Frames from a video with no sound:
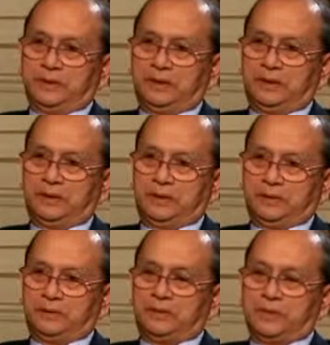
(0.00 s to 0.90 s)
you know,
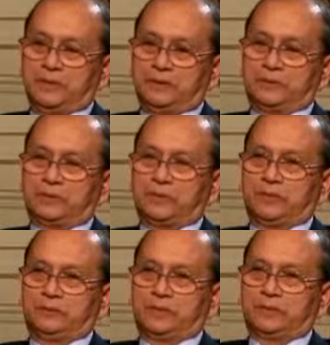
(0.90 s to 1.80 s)
could be classified as
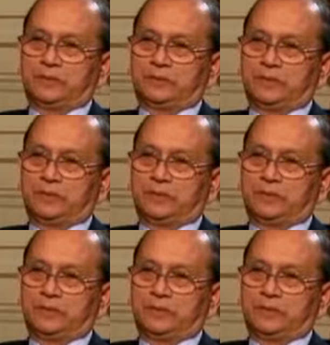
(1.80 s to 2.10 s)
war